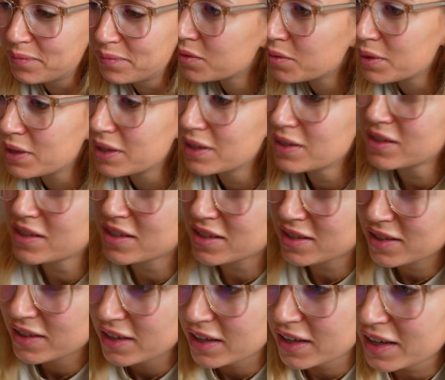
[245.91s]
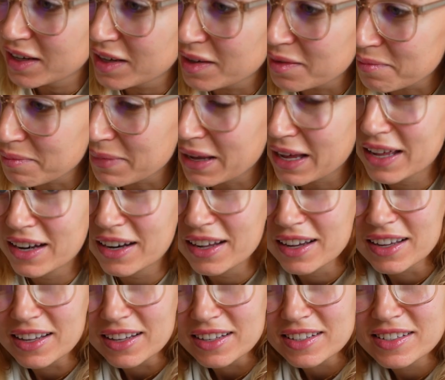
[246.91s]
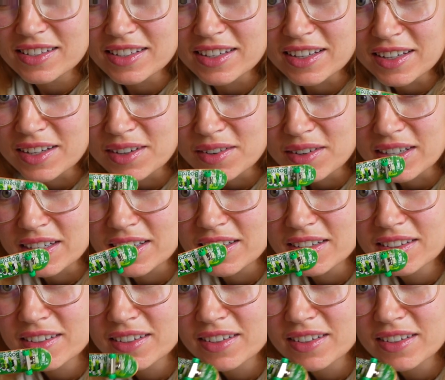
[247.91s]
wheels. Matt has green.